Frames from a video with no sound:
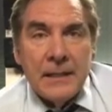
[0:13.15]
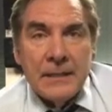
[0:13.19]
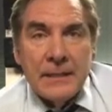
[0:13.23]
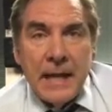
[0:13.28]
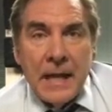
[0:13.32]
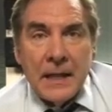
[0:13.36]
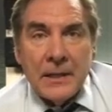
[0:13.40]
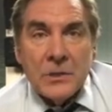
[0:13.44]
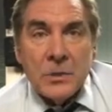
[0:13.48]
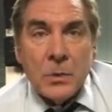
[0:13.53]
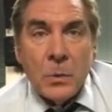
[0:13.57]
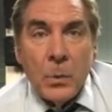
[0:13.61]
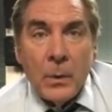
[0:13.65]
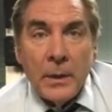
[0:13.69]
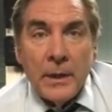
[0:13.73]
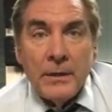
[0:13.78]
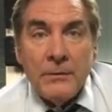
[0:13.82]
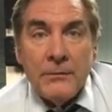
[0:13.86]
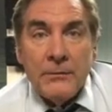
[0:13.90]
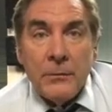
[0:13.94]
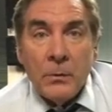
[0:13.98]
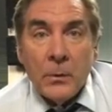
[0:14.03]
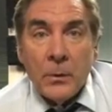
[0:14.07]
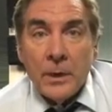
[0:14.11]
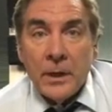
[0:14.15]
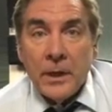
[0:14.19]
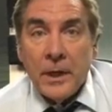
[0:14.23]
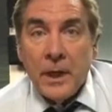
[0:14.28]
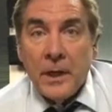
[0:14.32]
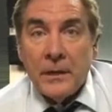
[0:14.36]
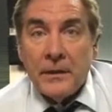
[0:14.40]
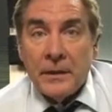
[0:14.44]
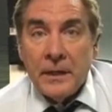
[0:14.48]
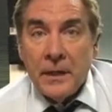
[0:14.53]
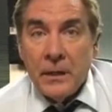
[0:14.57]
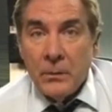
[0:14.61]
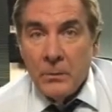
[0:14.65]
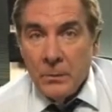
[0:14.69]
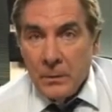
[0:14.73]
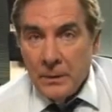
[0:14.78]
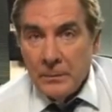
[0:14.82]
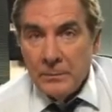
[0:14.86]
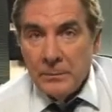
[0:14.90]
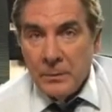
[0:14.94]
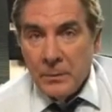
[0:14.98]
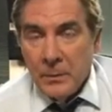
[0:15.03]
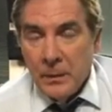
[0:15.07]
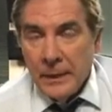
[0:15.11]
Down 24-0 at
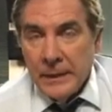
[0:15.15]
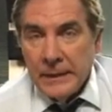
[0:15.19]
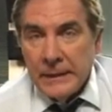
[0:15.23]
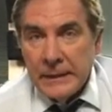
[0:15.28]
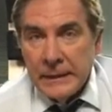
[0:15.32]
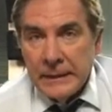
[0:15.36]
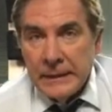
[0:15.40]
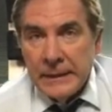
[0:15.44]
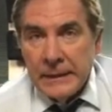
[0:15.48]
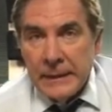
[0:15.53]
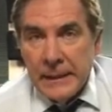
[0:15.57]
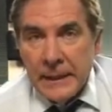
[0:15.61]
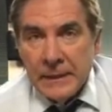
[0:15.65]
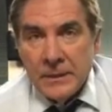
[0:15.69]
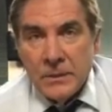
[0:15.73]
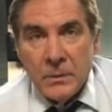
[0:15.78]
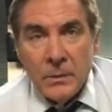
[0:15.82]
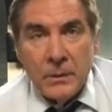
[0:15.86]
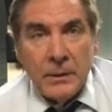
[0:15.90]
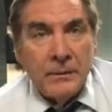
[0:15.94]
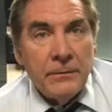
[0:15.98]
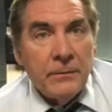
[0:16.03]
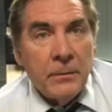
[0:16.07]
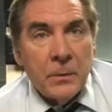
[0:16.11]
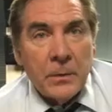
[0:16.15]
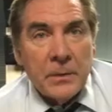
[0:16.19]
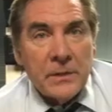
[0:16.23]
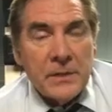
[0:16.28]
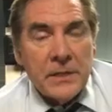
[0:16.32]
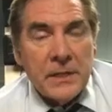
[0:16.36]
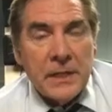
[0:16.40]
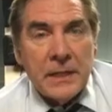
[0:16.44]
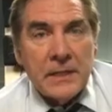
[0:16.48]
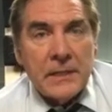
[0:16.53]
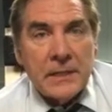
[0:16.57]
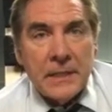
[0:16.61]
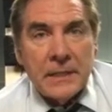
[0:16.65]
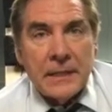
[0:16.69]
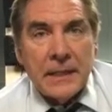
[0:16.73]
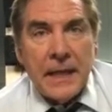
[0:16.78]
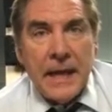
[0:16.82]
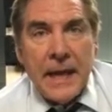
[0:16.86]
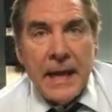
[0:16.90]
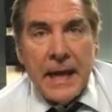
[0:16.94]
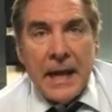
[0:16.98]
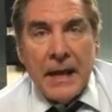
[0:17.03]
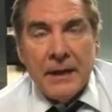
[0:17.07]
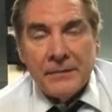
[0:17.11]
one point and 24-6 at
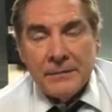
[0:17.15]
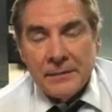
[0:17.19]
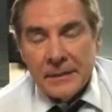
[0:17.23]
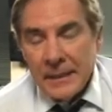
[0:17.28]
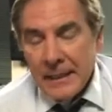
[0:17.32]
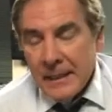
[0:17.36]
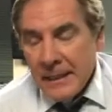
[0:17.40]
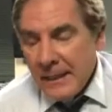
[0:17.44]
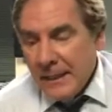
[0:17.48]
the half.